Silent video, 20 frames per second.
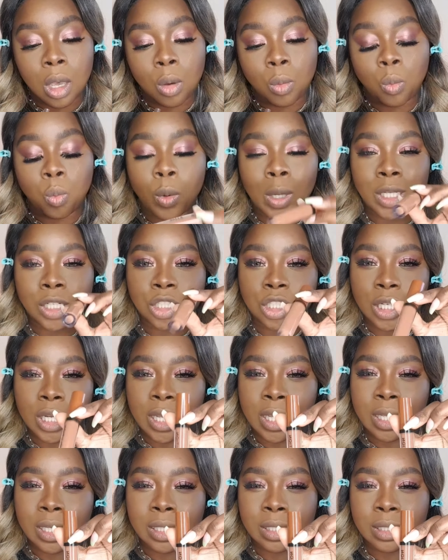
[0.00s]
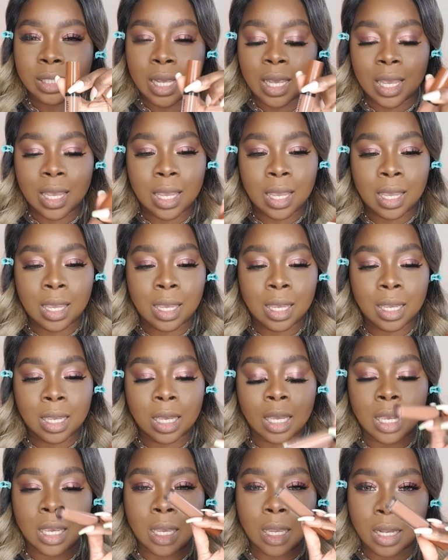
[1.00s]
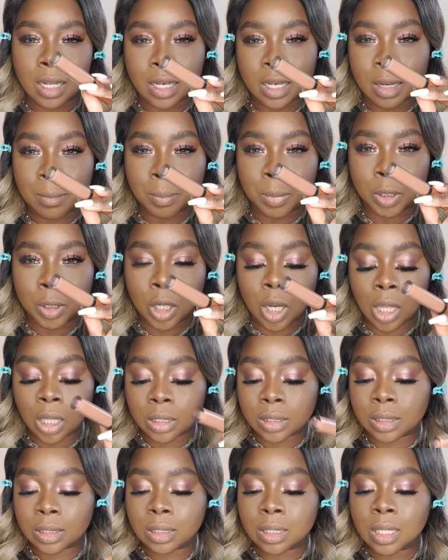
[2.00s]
which is a lip gloss,